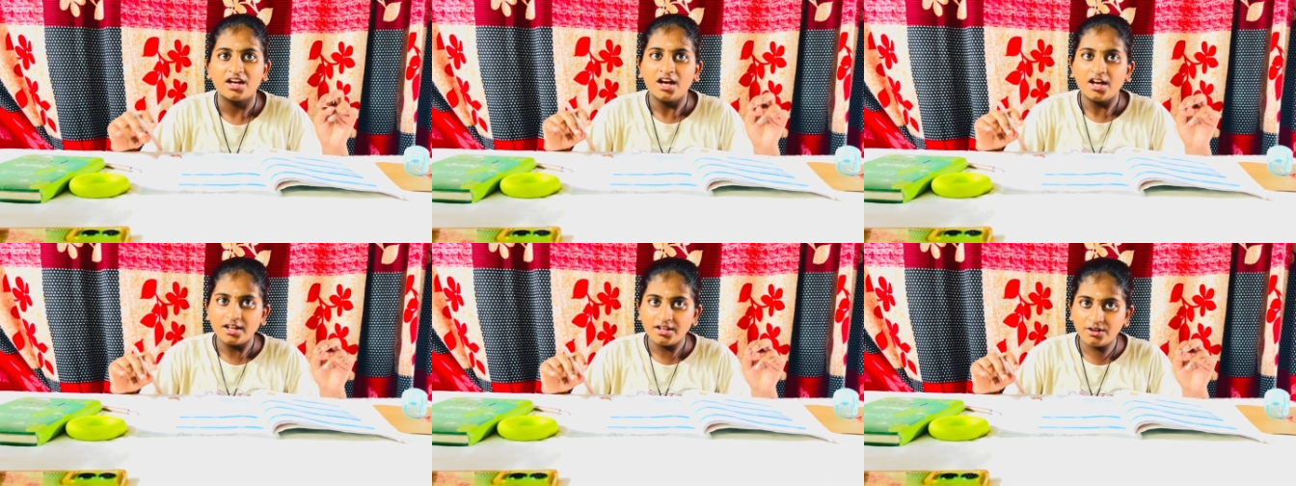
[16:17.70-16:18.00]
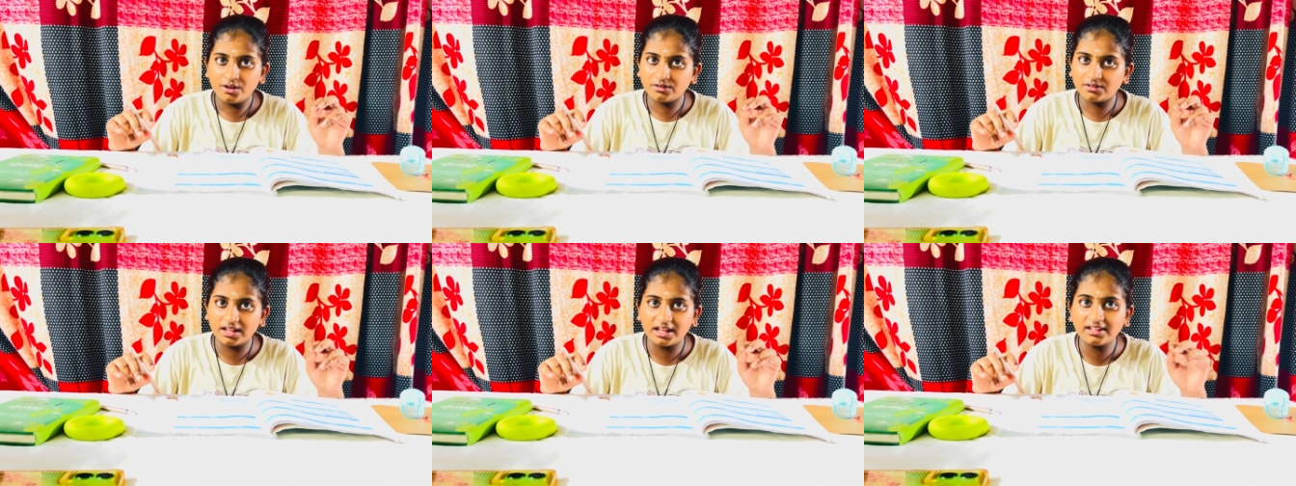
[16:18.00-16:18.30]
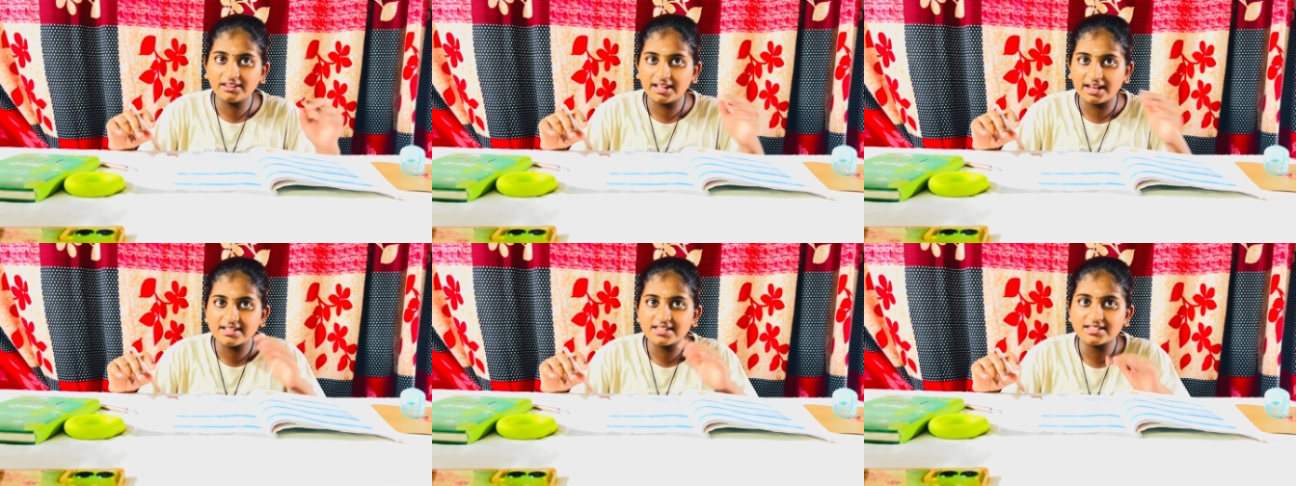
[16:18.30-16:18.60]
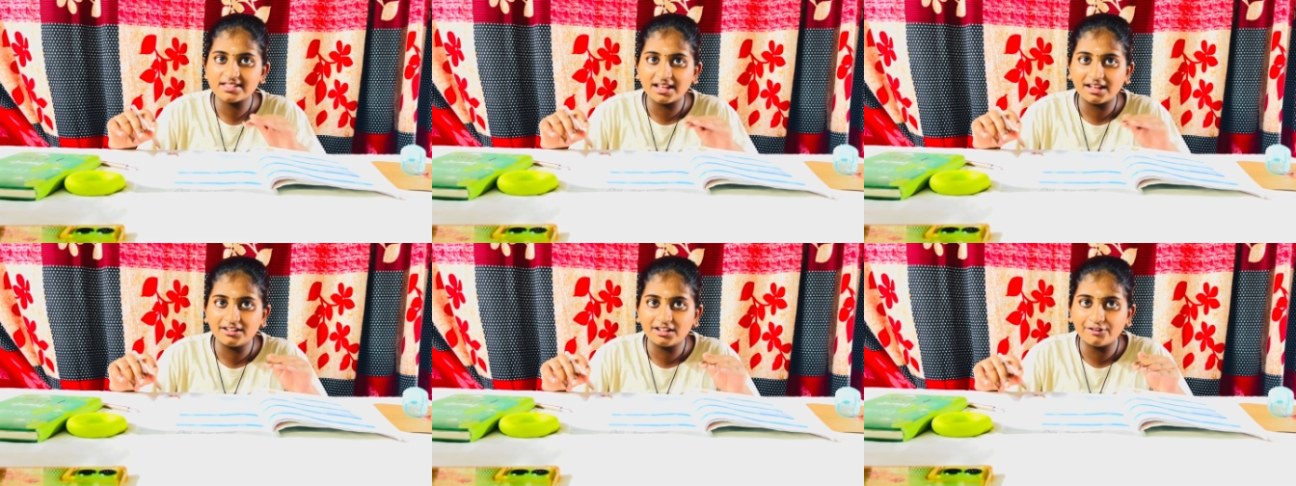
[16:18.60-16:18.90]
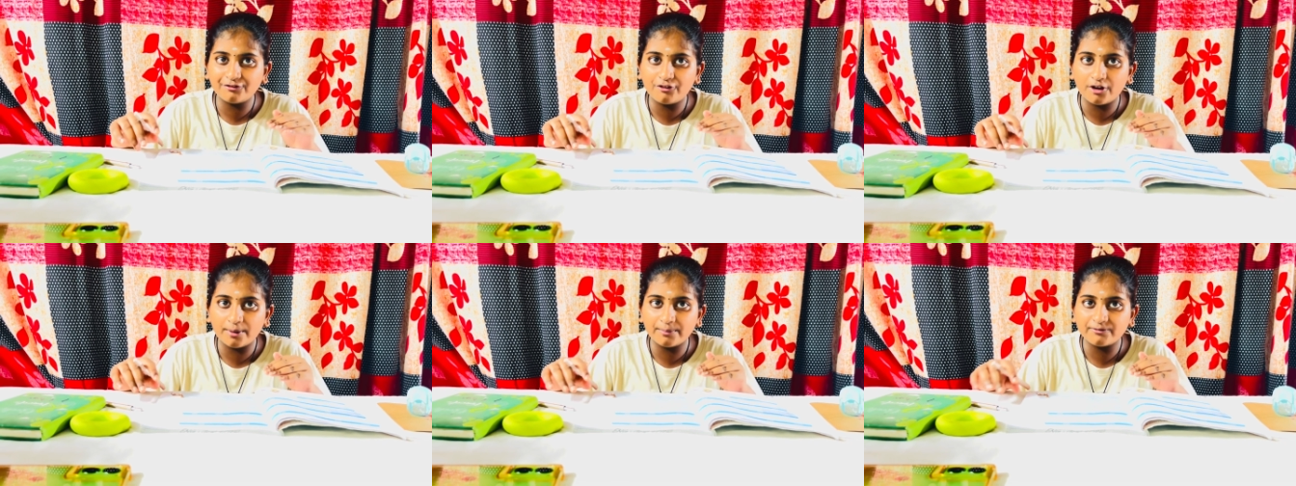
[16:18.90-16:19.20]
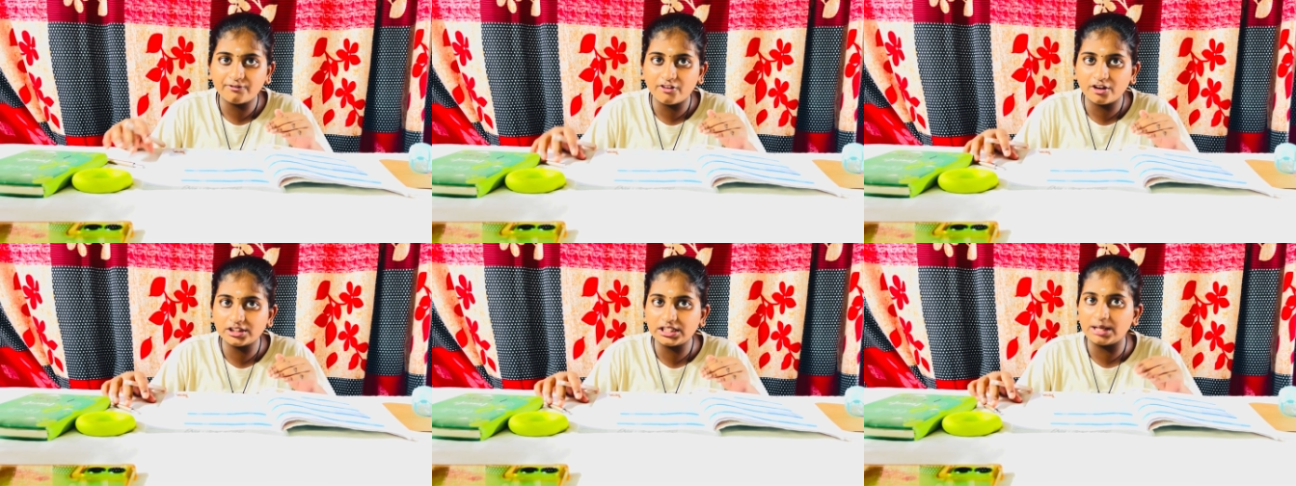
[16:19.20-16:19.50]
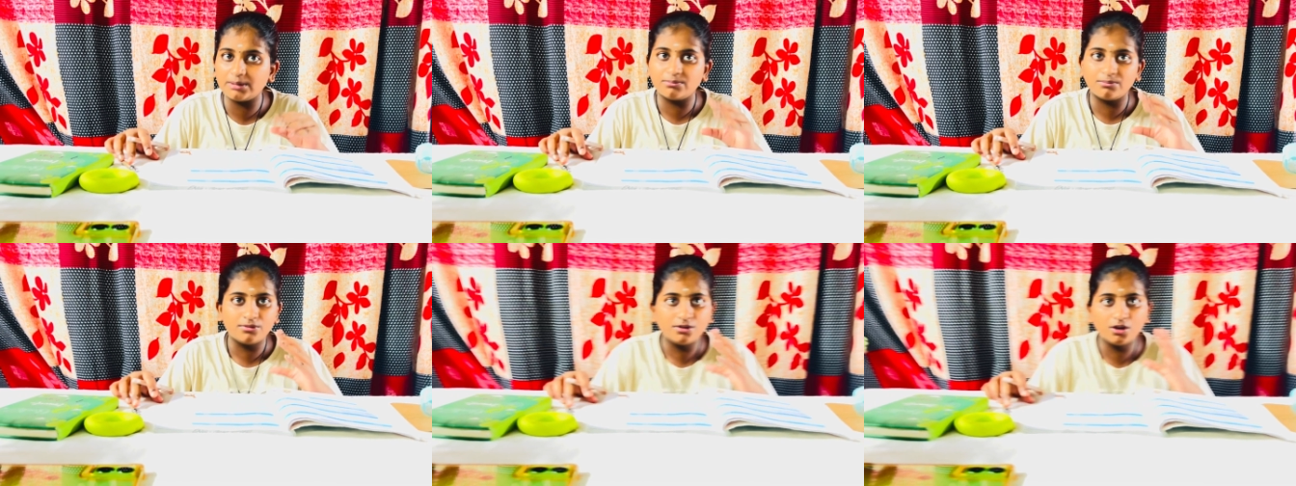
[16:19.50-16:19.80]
You think there is a singular form for them?